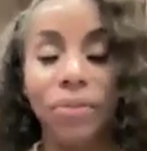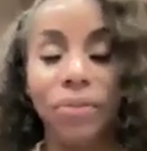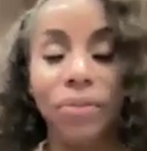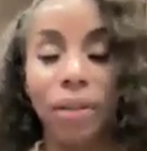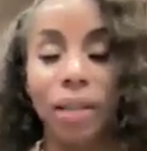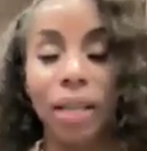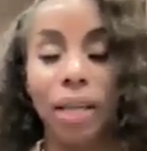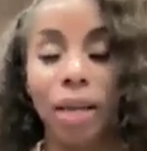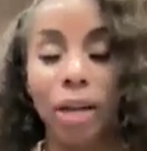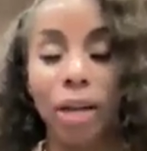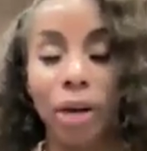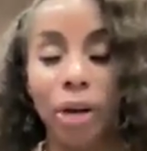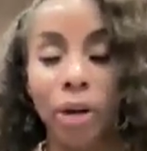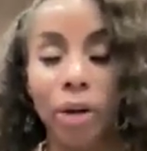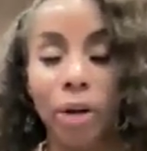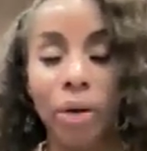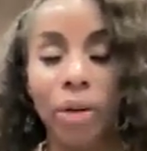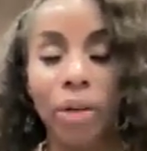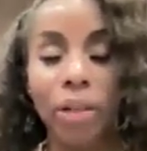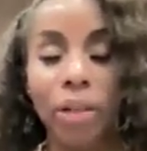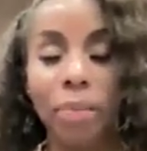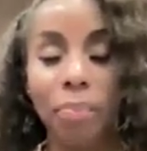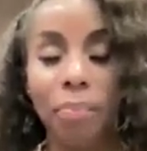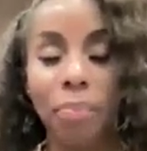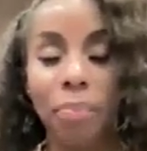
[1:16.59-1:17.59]
feel the
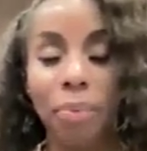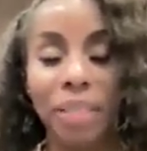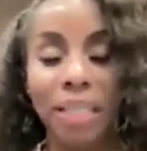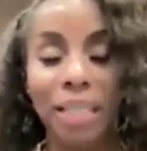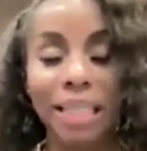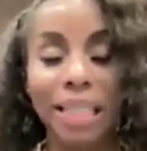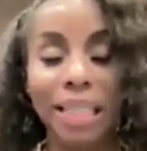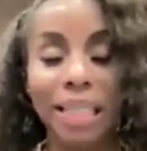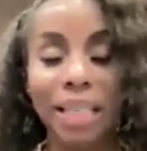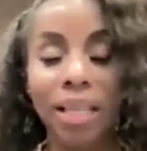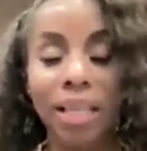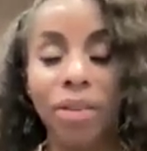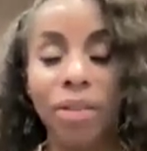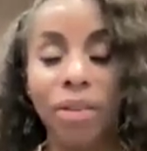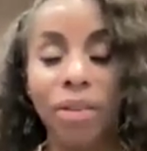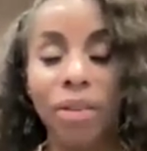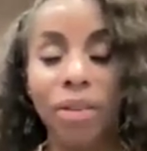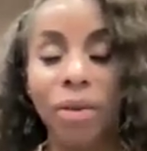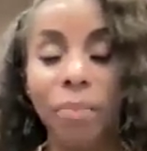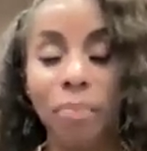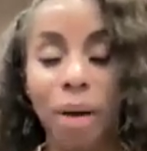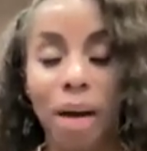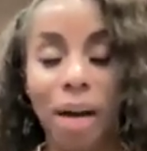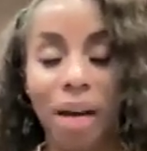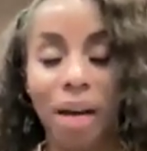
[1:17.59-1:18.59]
earth beneath
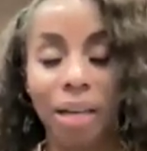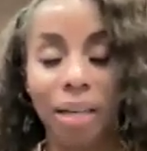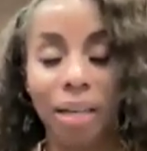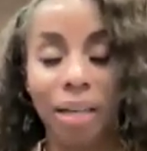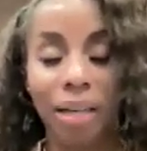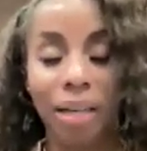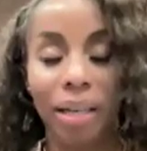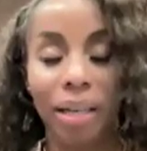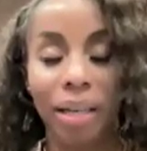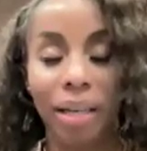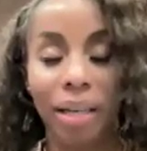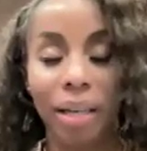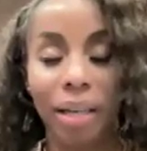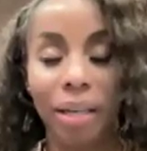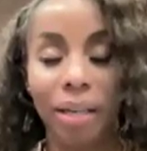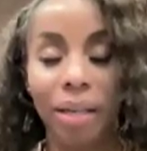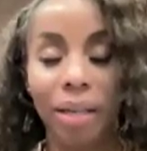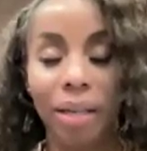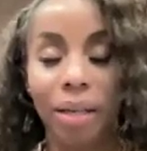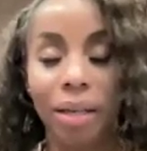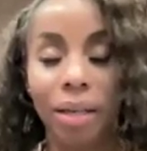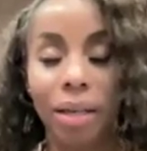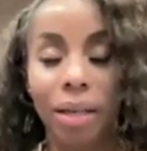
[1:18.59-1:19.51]
your body.